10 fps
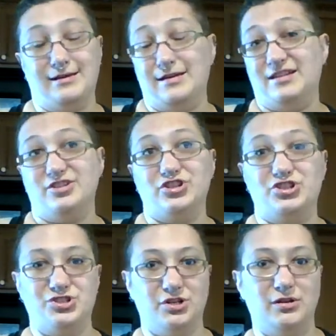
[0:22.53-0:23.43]

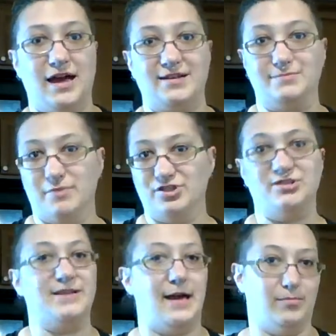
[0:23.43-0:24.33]
ish as much
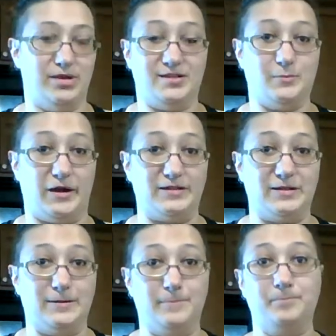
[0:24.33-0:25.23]
as can be
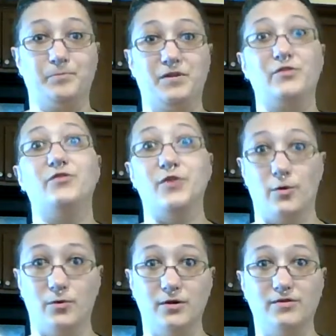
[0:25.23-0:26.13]
expected. So,
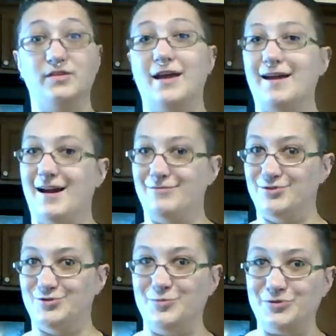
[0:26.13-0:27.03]
today I have a
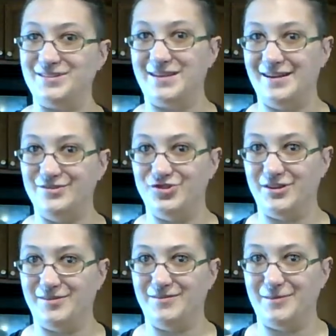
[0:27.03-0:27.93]
super exciting
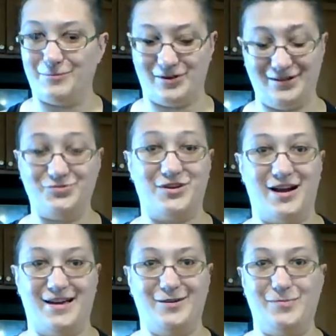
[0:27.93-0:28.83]
gin that we're going to
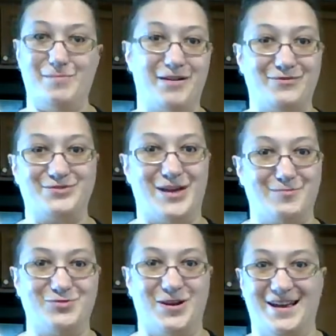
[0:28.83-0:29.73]
try. It'll be my first
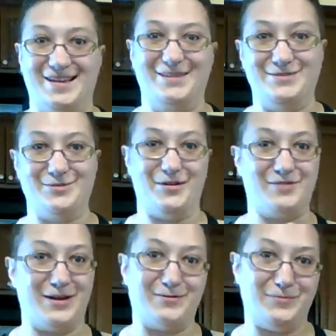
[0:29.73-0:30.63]
time trying it, so I've
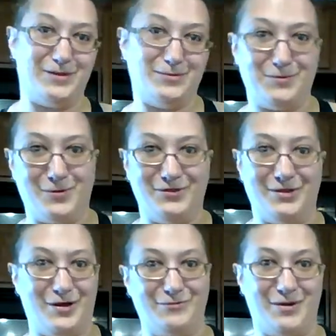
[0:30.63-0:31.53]
kind of been
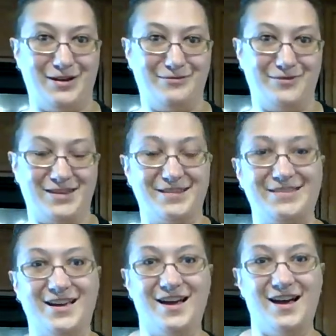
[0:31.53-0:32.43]
holding off waiting for this.